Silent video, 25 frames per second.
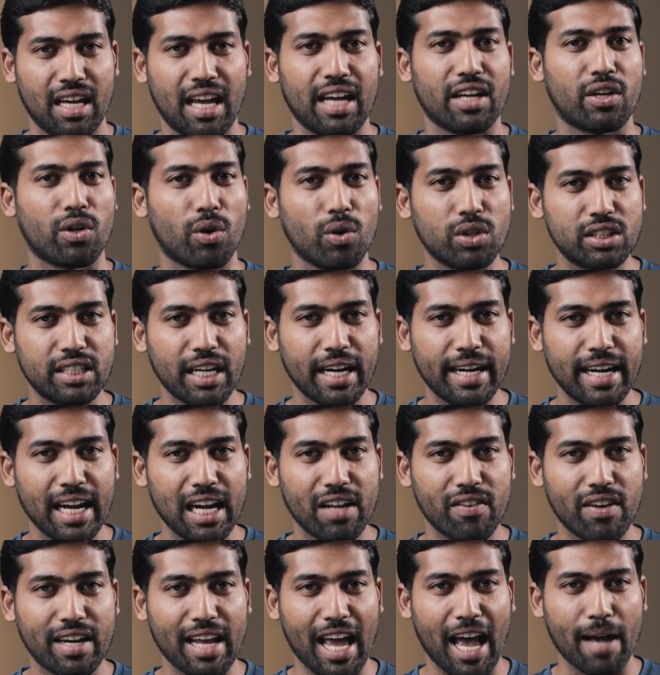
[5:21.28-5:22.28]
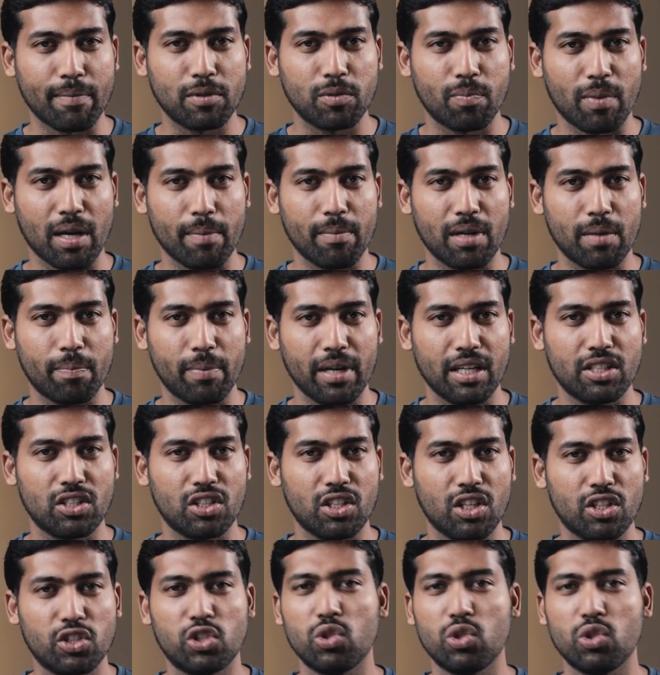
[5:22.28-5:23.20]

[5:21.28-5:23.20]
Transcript: A grocery delivery app's payment page